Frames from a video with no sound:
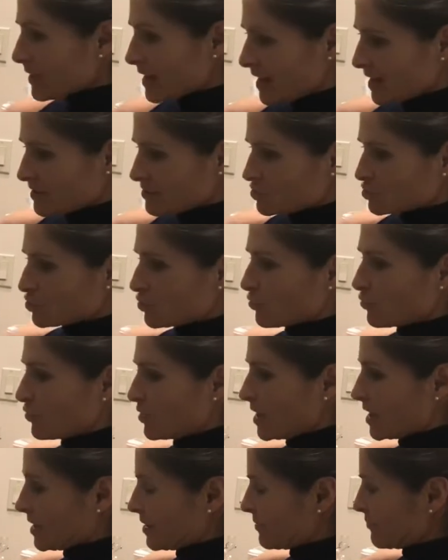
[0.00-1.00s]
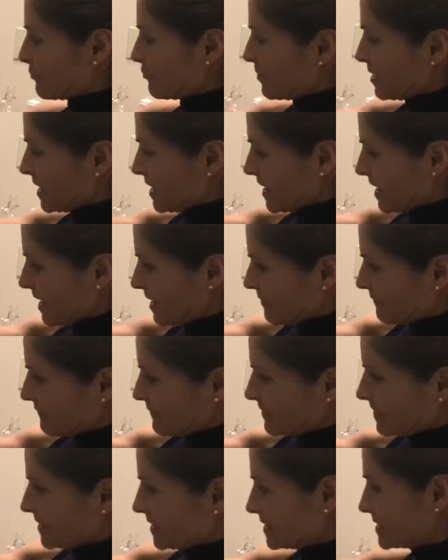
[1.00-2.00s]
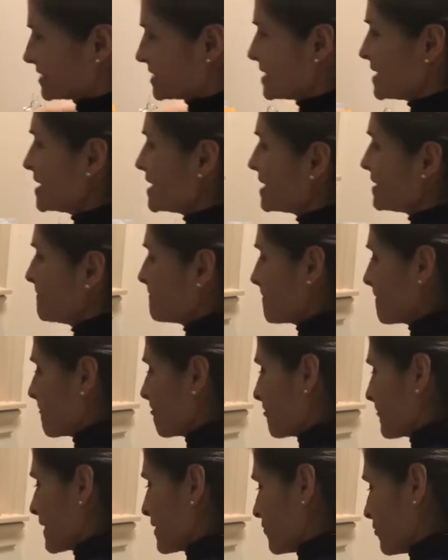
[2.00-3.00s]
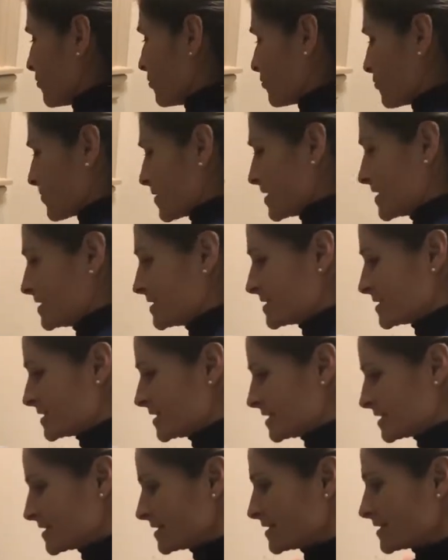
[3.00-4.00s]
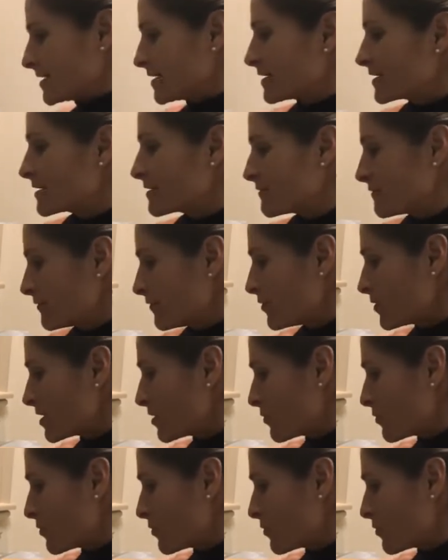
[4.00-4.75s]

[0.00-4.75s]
So we have the tea already sit there for a